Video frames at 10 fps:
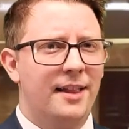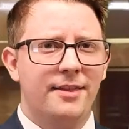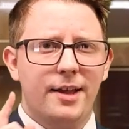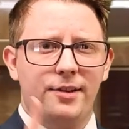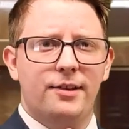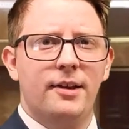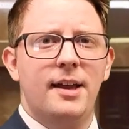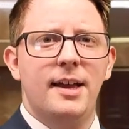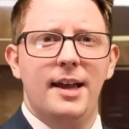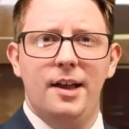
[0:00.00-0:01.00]
and this
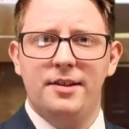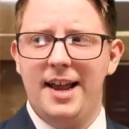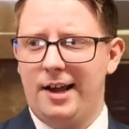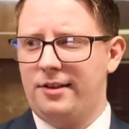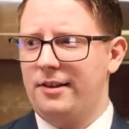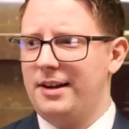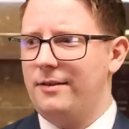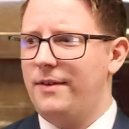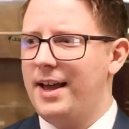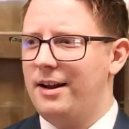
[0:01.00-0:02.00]
is an excellent
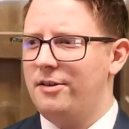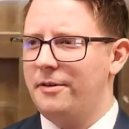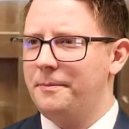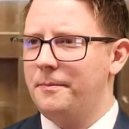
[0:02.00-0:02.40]
advantage.